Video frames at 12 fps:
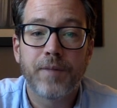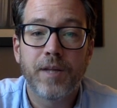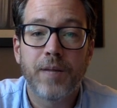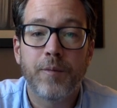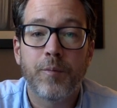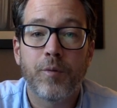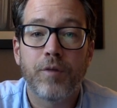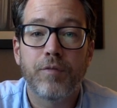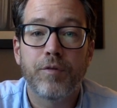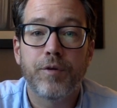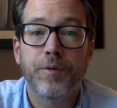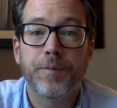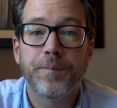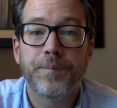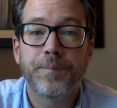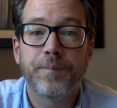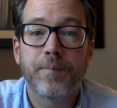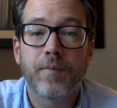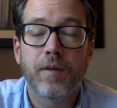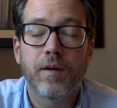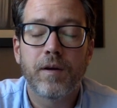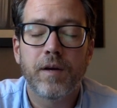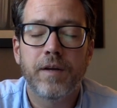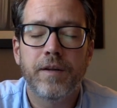Let me pray for you.
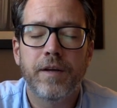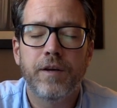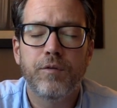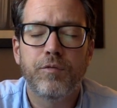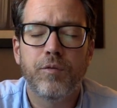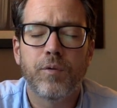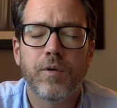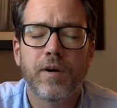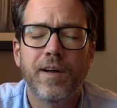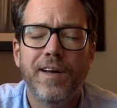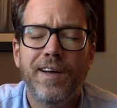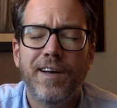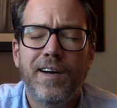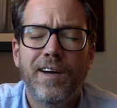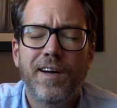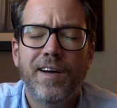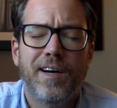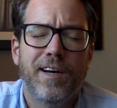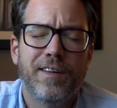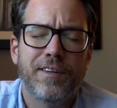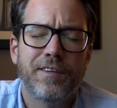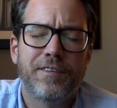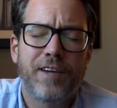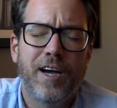God, thank you for uh,
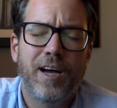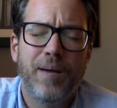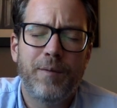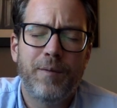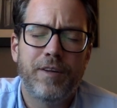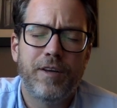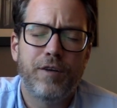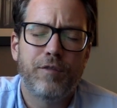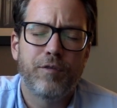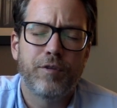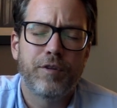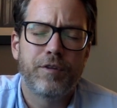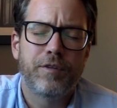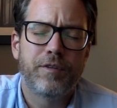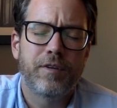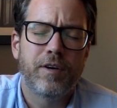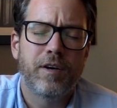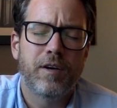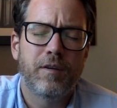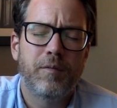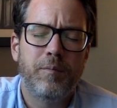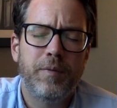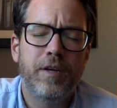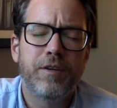this time and thank you for this uh,
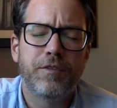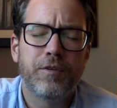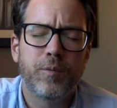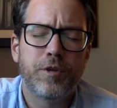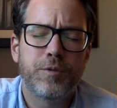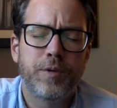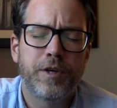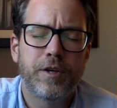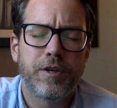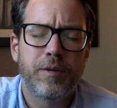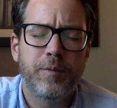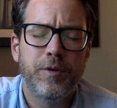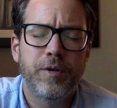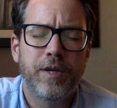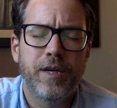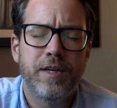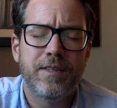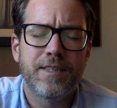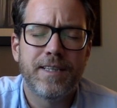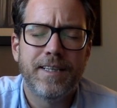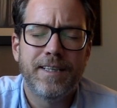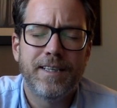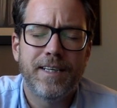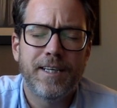means in which we can communicate.
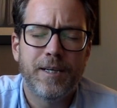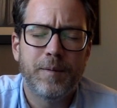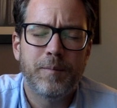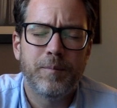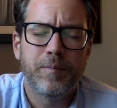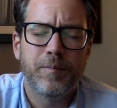Um,